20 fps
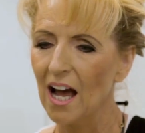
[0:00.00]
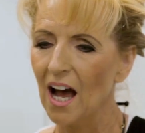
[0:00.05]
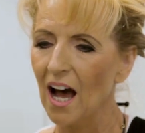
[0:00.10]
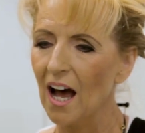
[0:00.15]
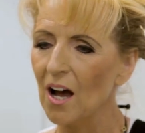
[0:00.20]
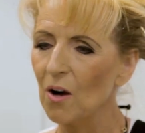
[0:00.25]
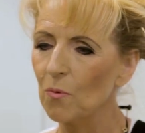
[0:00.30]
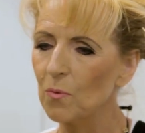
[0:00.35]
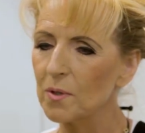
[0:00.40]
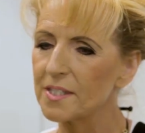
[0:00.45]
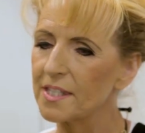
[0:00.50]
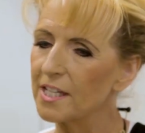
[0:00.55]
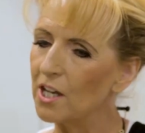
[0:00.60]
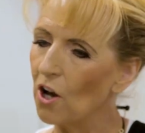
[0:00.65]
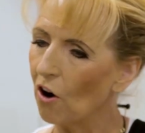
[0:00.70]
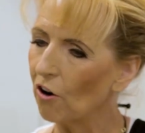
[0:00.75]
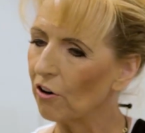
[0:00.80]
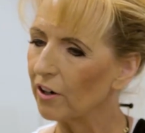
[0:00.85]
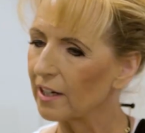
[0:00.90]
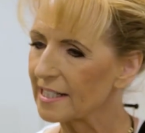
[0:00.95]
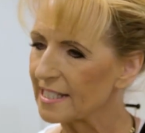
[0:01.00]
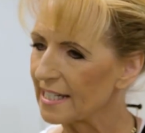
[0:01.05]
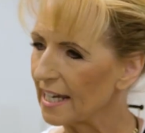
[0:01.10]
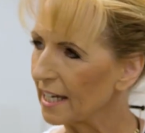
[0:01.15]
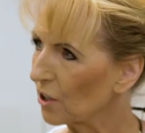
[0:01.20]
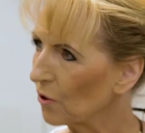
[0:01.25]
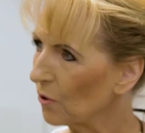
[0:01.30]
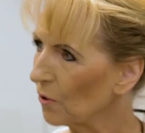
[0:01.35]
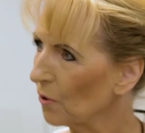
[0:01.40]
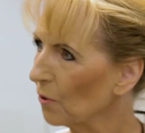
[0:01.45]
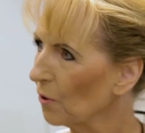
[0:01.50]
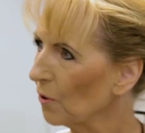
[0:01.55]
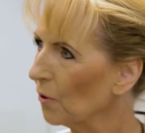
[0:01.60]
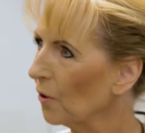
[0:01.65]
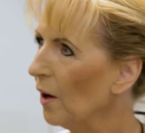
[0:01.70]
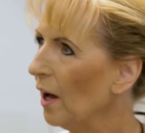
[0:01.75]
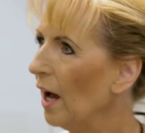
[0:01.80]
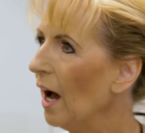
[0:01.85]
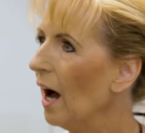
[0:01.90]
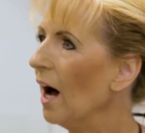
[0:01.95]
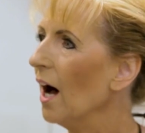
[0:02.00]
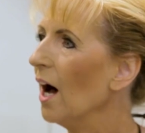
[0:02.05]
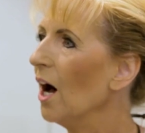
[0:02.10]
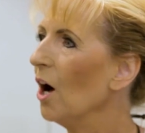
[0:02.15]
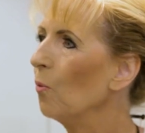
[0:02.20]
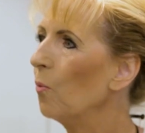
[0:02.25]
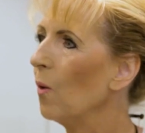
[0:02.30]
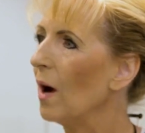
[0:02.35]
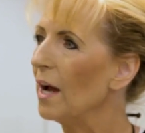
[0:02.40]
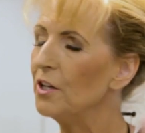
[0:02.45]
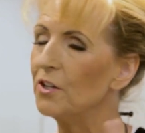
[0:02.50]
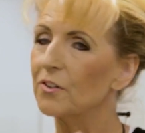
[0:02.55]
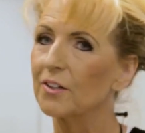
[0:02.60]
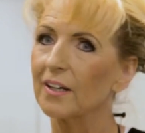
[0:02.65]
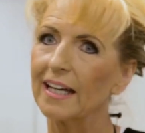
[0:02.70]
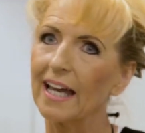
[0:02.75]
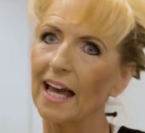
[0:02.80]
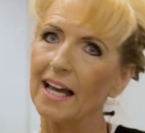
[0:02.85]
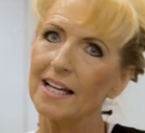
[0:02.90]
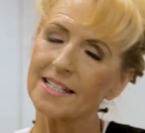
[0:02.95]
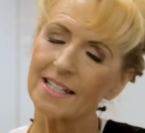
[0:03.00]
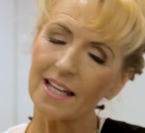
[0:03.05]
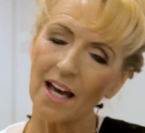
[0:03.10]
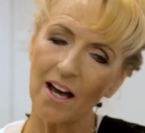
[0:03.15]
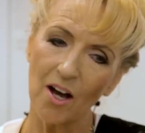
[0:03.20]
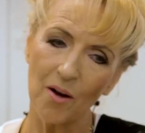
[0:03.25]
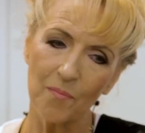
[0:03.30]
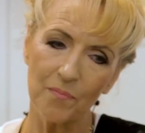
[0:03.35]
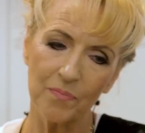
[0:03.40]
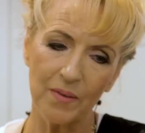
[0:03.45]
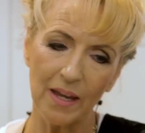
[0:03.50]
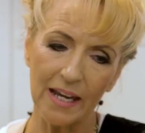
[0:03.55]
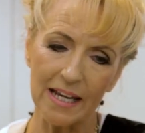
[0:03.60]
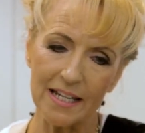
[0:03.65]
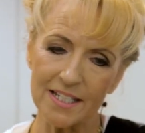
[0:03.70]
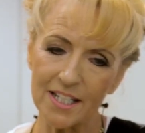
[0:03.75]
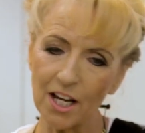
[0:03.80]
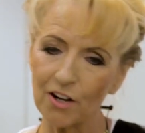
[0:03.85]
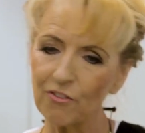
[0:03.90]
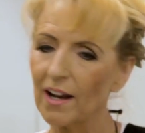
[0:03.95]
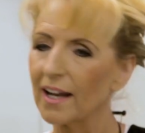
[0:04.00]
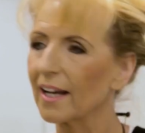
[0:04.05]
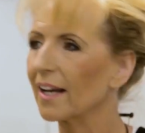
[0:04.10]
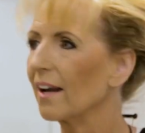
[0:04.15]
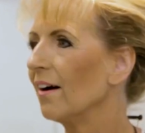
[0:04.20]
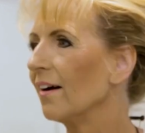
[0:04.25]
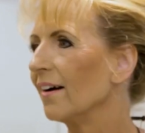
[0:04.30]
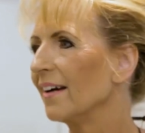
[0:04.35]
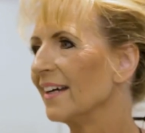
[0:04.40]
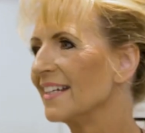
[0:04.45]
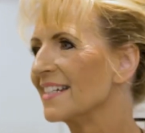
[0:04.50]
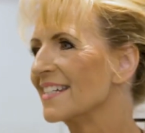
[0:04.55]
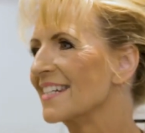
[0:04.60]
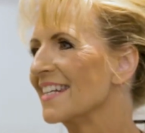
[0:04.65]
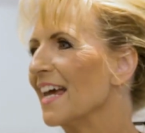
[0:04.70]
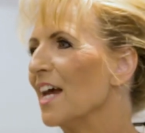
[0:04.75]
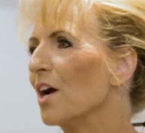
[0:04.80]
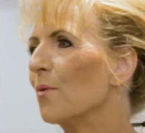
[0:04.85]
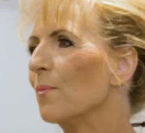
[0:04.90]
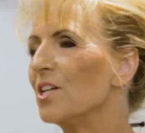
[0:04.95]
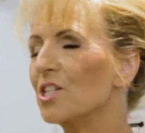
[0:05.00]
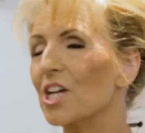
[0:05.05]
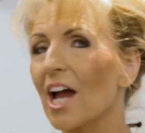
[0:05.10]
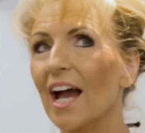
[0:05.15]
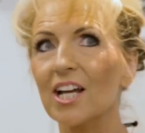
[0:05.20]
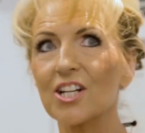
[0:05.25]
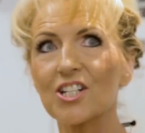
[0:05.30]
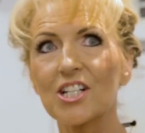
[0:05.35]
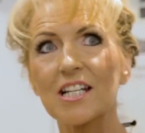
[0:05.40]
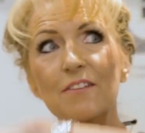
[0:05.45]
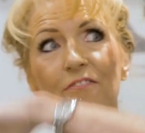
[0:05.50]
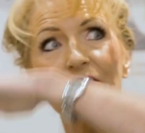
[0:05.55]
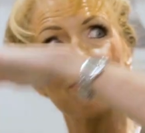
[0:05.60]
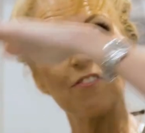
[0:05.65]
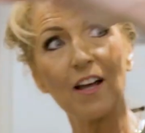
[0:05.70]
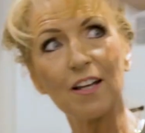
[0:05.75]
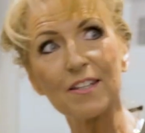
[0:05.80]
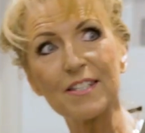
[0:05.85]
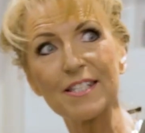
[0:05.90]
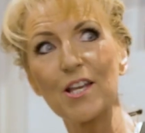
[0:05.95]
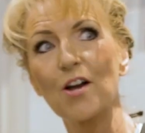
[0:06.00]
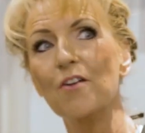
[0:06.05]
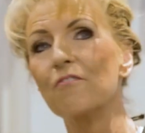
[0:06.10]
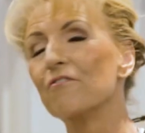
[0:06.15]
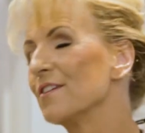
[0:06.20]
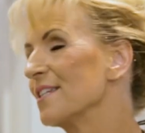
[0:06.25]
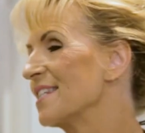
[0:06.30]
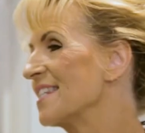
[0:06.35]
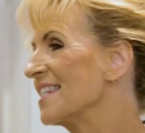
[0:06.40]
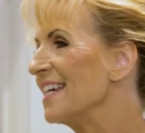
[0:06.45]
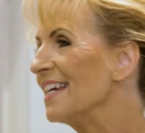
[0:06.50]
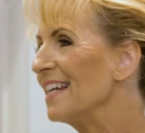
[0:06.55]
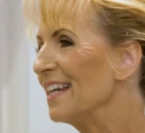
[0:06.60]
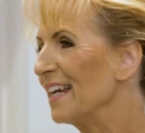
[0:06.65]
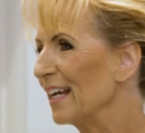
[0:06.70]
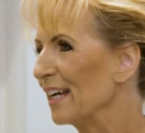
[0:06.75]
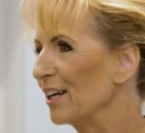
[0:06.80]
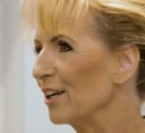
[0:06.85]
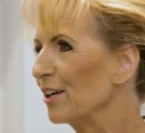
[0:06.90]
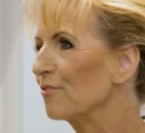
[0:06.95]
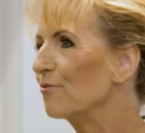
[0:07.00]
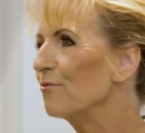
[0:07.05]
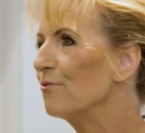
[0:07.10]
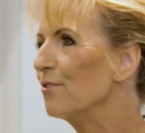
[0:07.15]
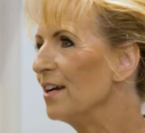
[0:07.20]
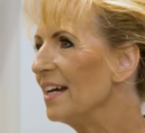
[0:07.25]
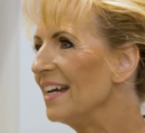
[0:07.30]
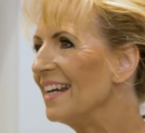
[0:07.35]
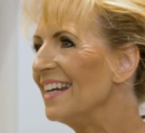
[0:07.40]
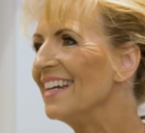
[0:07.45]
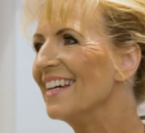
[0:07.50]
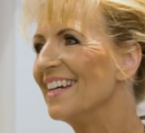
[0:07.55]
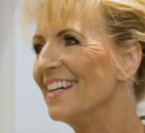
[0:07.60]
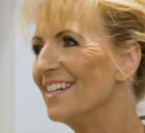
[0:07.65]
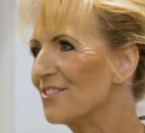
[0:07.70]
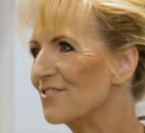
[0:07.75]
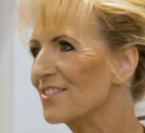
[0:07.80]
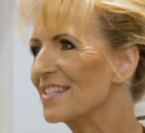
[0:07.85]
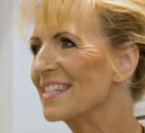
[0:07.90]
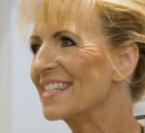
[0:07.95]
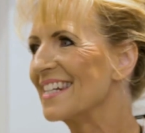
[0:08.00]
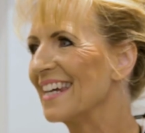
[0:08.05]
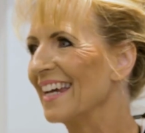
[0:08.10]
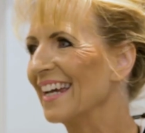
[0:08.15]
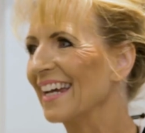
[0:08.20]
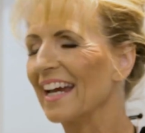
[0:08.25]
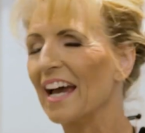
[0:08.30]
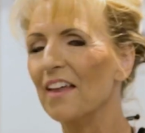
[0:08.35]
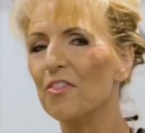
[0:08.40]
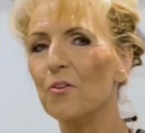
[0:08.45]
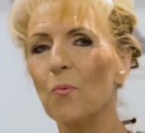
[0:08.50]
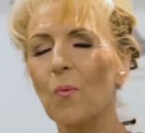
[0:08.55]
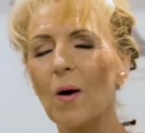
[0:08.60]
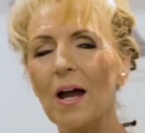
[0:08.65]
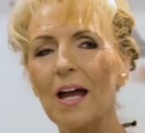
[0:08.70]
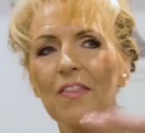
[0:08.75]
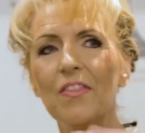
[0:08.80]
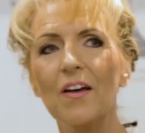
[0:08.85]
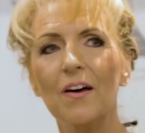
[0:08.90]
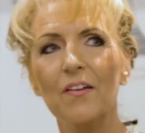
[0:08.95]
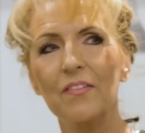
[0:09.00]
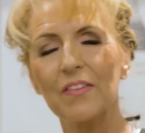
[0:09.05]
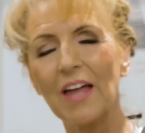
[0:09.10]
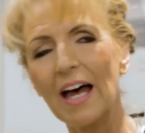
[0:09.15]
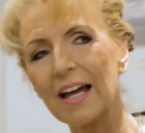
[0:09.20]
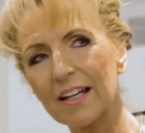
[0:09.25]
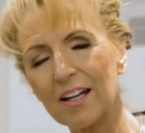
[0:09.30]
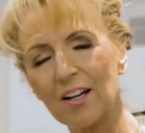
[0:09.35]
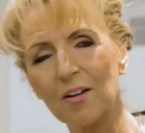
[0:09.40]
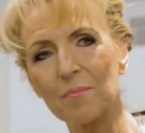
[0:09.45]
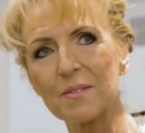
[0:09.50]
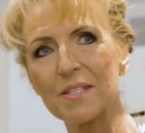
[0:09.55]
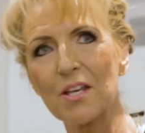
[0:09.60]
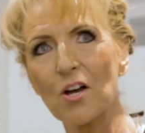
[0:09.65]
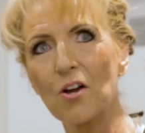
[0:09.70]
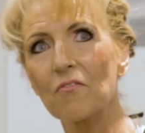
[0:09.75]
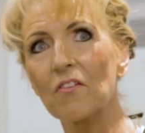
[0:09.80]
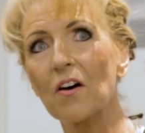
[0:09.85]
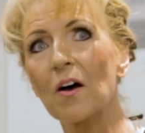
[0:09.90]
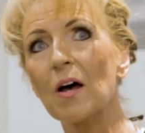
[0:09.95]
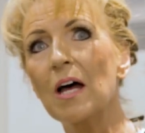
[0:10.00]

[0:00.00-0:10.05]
uh, was the Orac Decor, uh, where you can get um, indirect light, which actually floods over a ceiling. Exactly. Really interesting. And the way that that comes over,